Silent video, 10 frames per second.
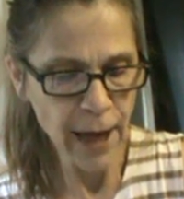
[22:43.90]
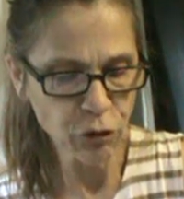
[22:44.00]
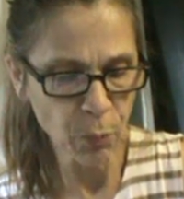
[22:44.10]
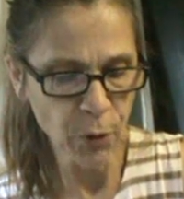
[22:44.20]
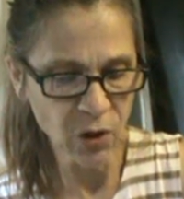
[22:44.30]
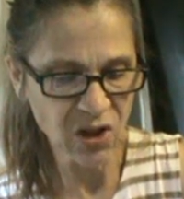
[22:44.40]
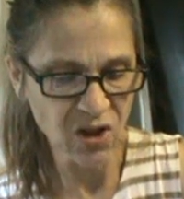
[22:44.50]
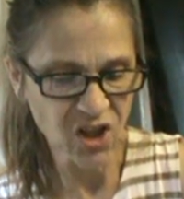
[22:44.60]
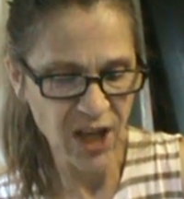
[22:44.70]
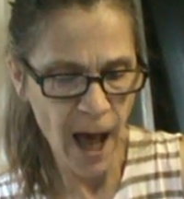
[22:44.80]
attributes
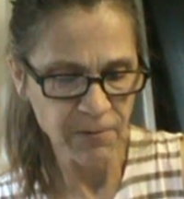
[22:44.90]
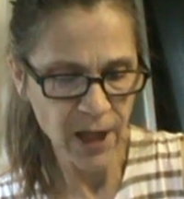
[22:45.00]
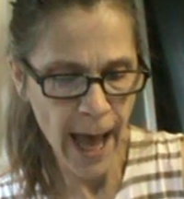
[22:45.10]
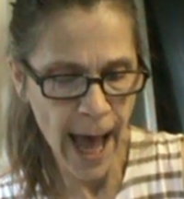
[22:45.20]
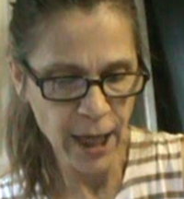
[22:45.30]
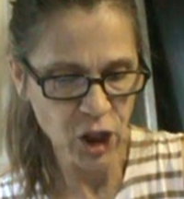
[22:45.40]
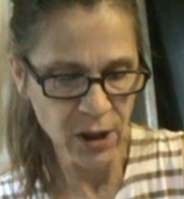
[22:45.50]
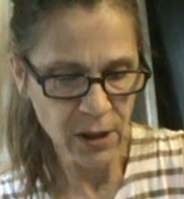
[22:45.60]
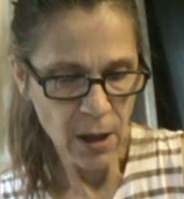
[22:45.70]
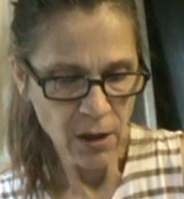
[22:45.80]
the staff's
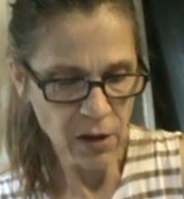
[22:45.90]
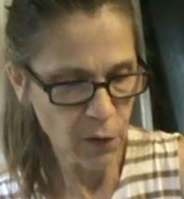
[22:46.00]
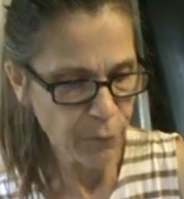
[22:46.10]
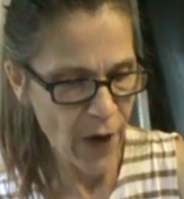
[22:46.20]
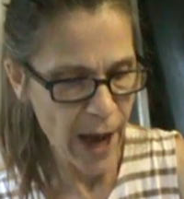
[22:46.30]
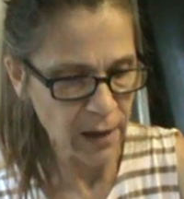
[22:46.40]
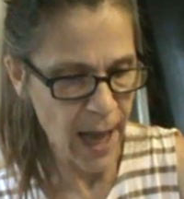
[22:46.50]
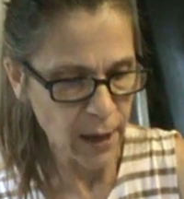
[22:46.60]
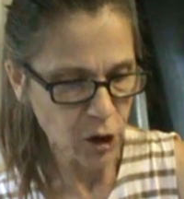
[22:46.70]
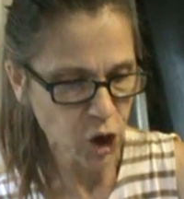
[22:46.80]
actions to the fact
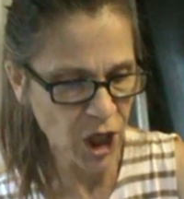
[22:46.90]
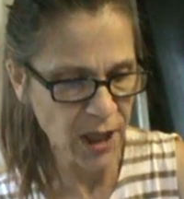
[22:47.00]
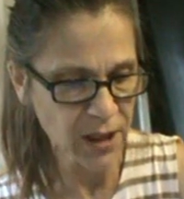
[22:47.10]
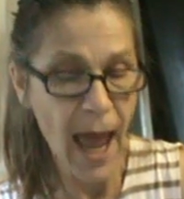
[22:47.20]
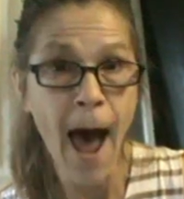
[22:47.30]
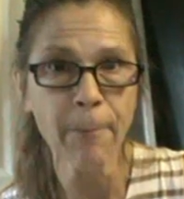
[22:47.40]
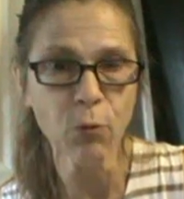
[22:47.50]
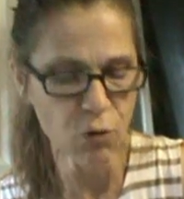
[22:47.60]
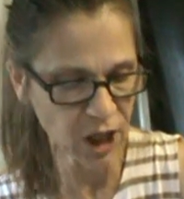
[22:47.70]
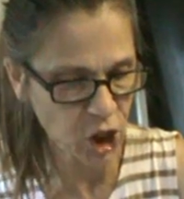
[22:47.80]
that she is
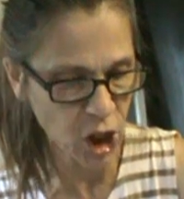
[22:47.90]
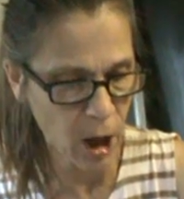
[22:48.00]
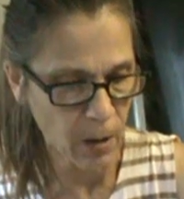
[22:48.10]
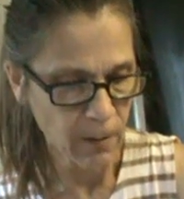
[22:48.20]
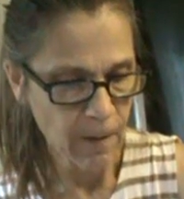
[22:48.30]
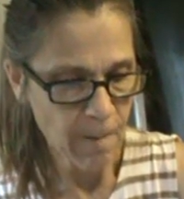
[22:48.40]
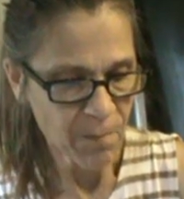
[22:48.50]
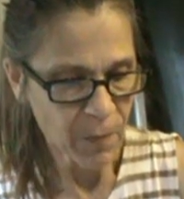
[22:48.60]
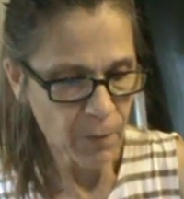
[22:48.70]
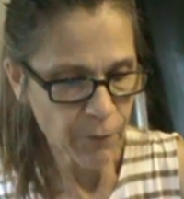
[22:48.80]
Aboriginal
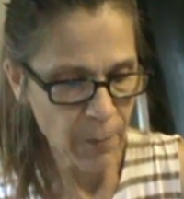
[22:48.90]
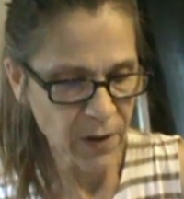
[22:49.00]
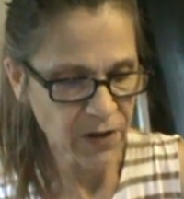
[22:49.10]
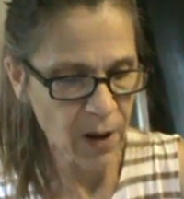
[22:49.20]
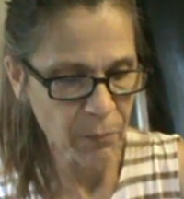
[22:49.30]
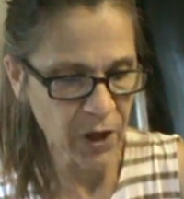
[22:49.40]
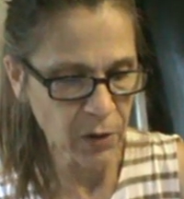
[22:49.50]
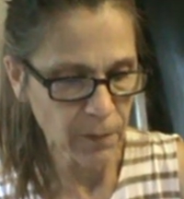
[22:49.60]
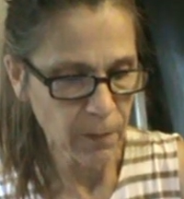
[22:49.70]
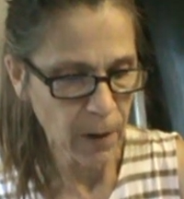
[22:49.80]
from the
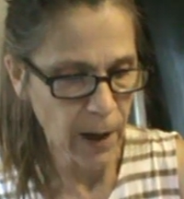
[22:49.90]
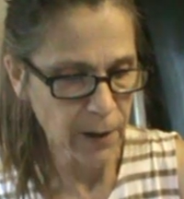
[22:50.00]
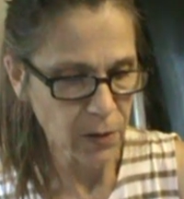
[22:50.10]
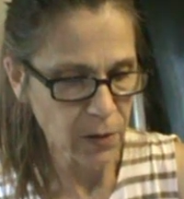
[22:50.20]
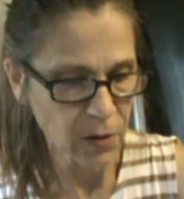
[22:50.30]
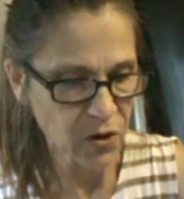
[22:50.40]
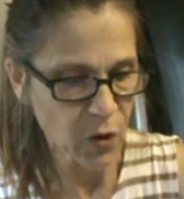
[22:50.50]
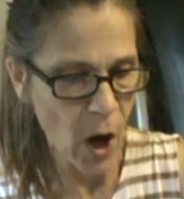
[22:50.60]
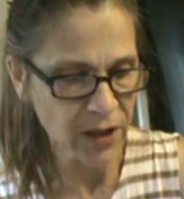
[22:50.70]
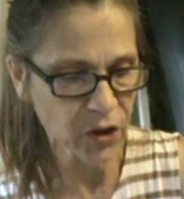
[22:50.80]

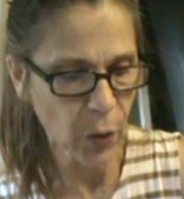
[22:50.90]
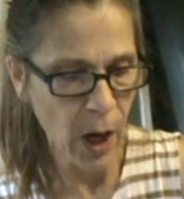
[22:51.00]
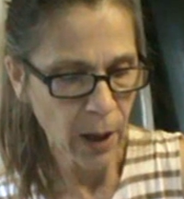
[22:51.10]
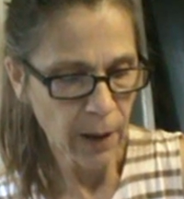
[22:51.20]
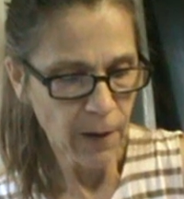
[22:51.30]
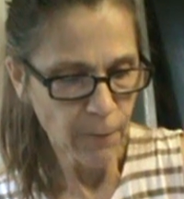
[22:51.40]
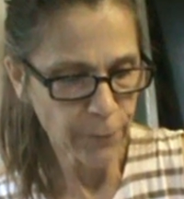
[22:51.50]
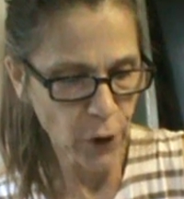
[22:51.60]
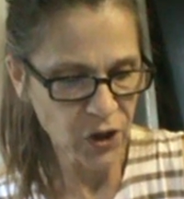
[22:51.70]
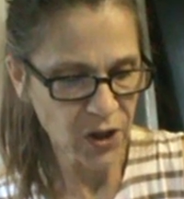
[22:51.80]
Squatchqua
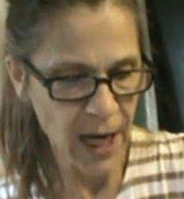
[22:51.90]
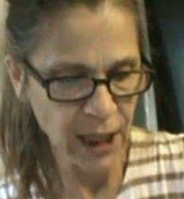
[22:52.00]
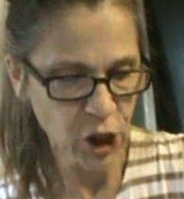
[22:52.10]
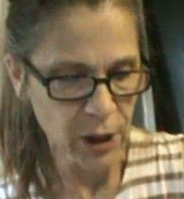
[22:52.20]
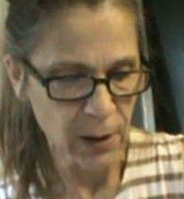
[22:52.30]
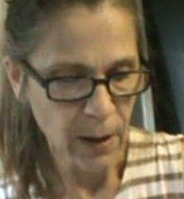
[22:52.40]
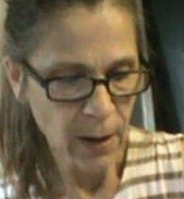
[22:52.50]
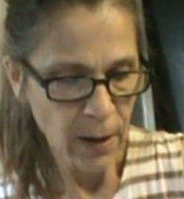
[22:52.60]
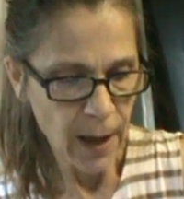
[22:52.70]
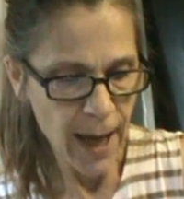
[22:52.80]
First Nation
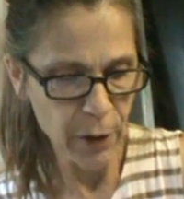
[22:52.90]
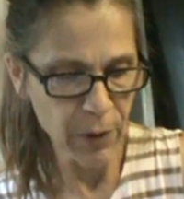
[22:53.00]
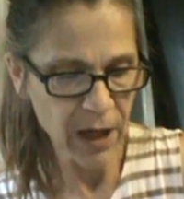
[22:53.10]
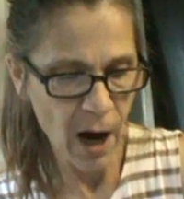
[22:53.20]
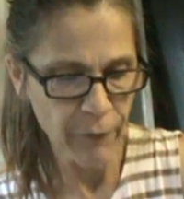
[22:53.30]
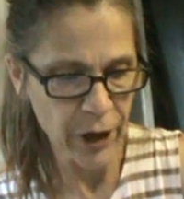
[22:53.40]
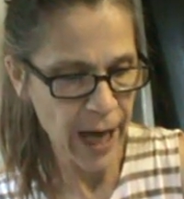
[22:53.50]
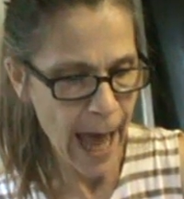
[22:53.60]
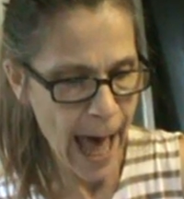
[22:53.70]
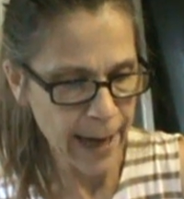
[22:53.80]
and a
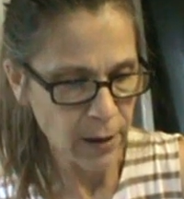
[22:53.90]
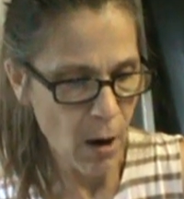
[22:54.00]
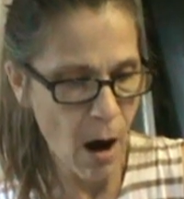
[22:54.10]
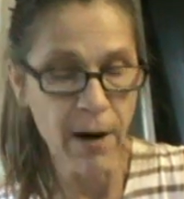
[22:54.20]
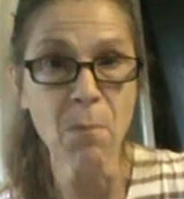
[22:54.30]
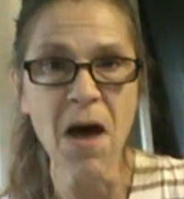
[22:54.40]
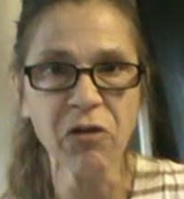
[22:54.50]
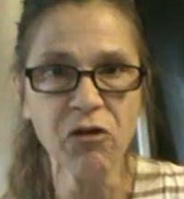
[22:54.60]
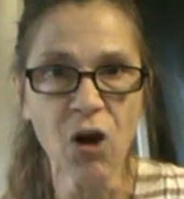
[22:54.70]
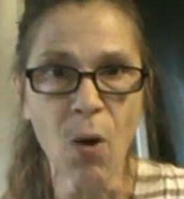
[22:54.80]
recovering addict on a
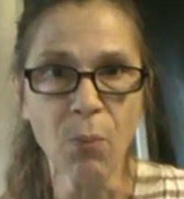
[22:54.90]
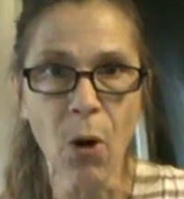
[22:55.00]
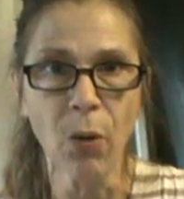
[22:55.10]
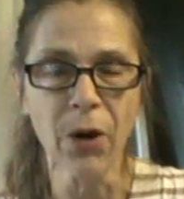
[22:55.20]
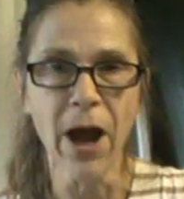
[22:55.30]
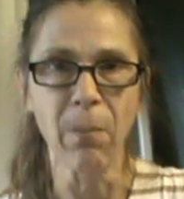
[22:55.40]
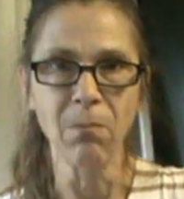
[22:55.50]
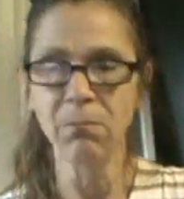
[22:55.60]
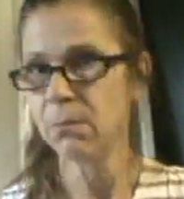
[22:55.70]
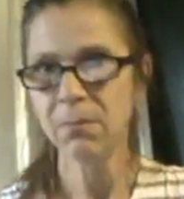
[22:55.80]
methadone program.